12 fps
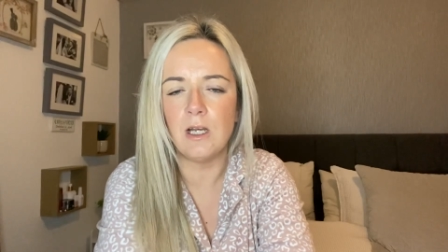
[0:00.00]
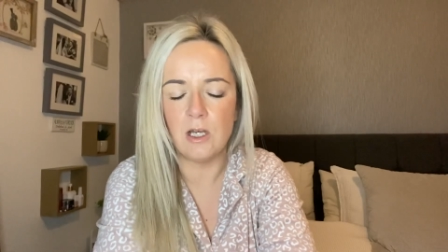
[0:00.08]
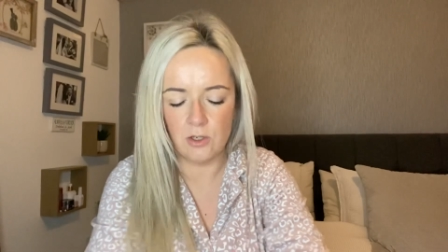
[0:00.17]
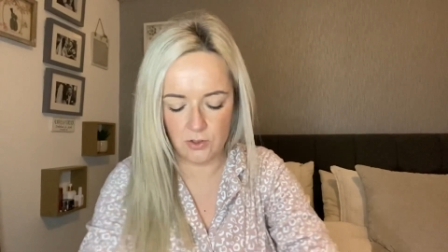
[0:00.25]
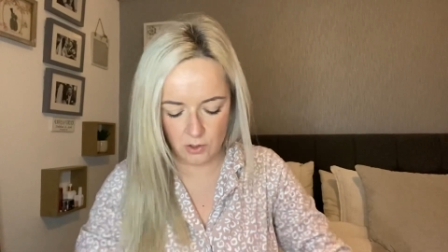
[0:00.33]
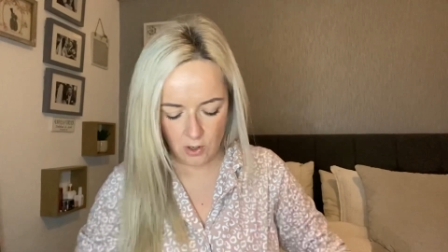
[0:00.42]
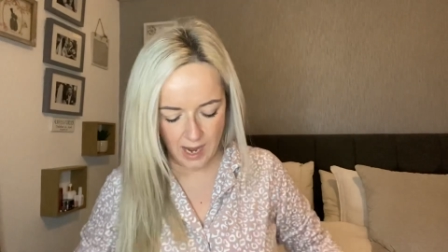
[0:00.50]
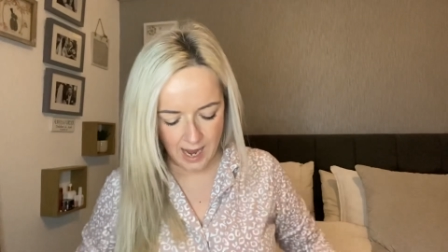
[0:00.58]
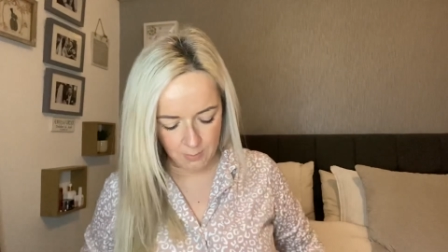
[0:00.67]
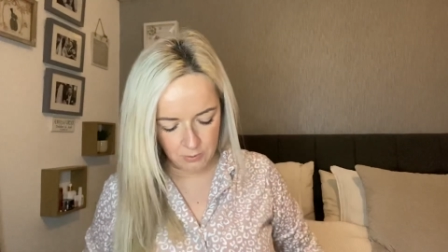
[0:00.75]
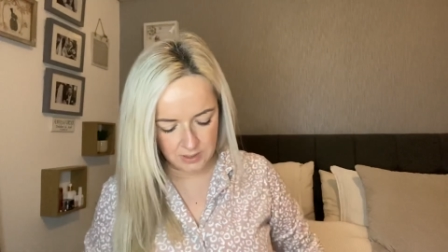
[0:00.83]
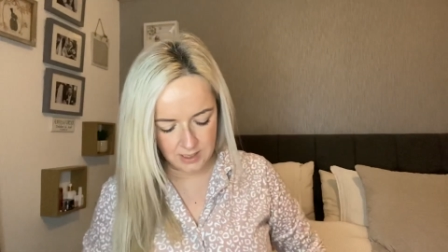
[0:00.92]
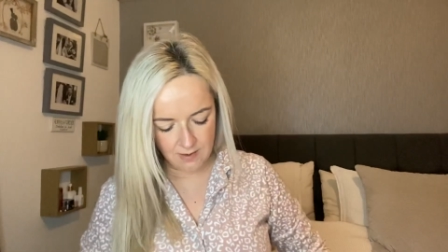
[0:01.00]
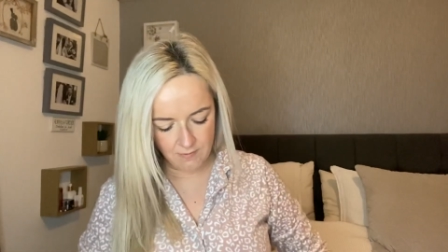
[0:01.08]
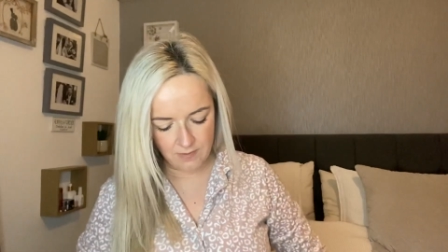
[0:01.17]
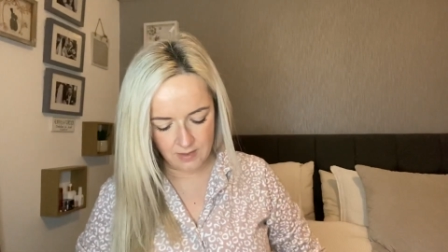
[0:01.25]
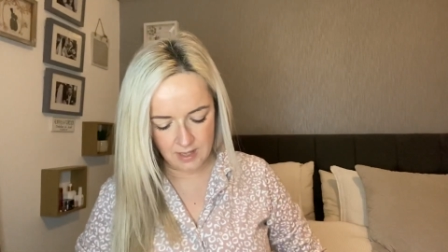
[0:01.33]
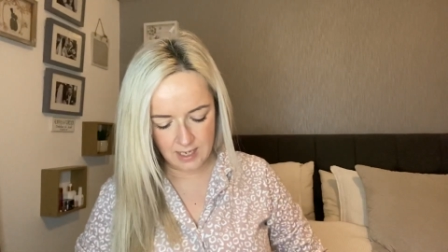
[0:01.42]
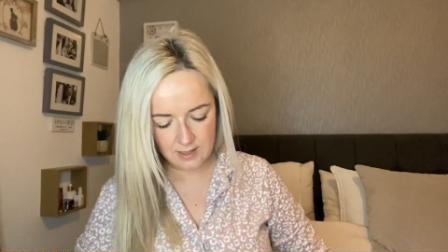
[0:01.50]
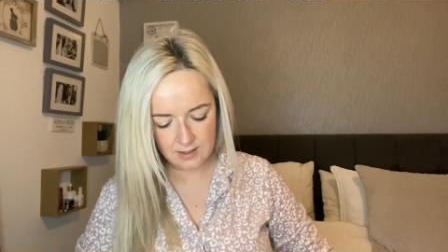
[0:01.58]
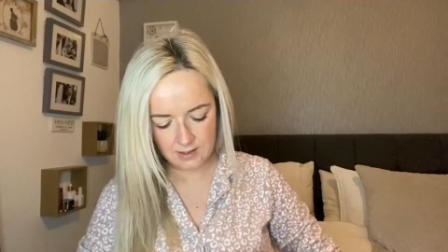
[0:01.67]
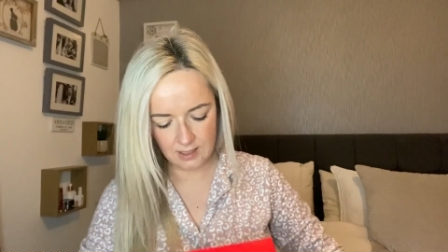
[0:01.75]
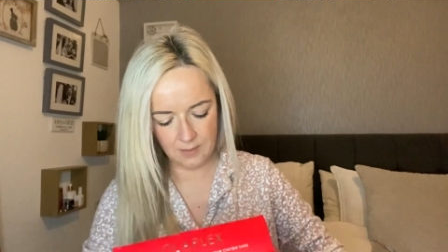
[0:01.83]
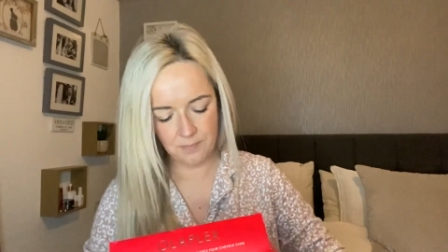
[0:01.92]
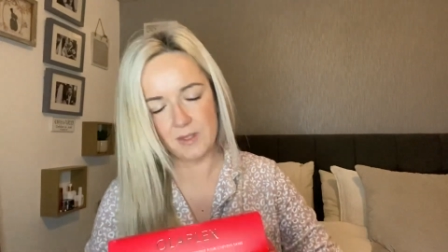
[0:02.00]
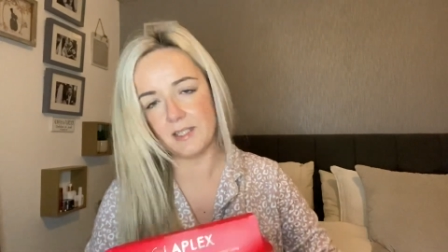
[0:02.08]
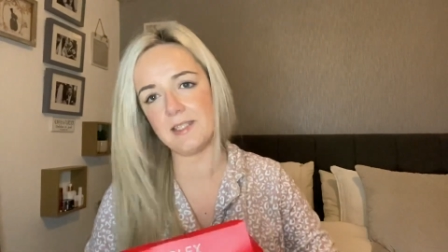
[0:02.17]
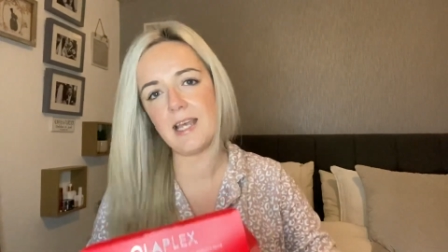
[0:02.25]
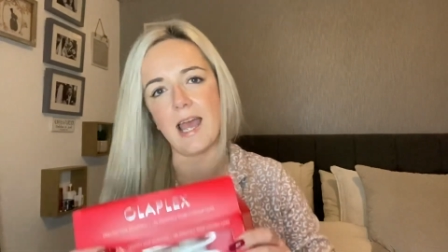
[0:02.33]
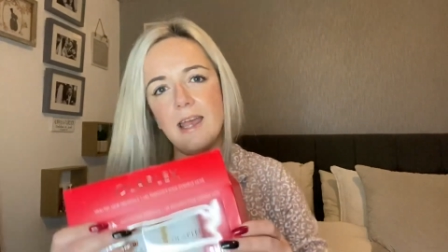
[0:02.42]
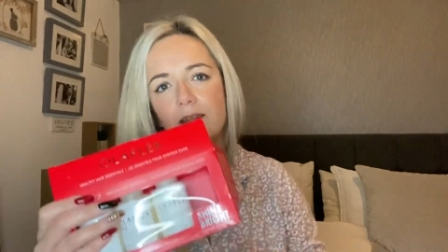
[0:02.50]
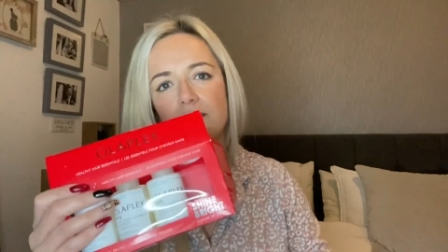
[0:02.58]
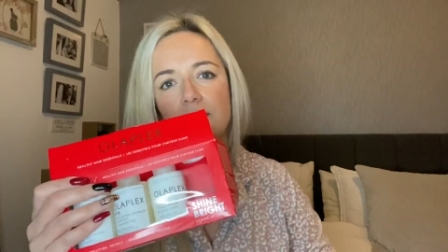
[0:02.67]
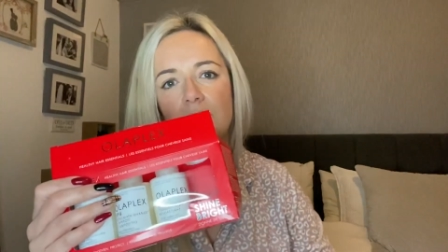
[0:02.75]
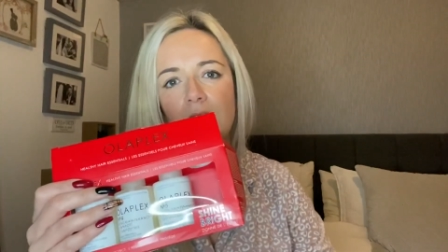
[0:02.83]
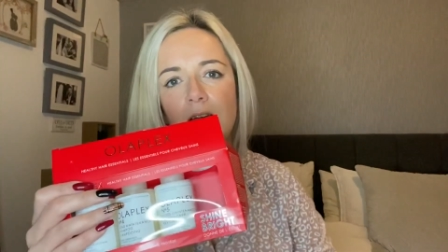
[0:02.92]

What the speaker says: So I would give this set